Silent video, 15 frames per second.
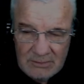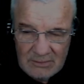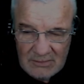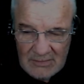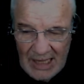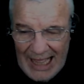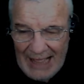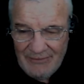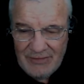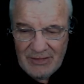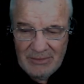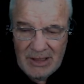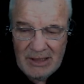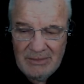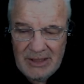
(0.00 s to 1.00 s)
half a
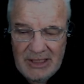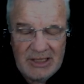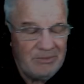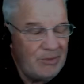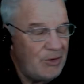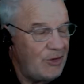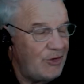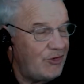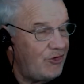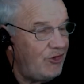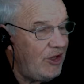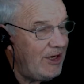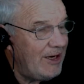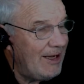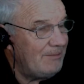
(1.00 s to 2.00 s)
millimeter per
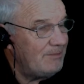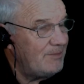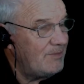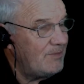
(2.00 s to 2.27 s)
setup.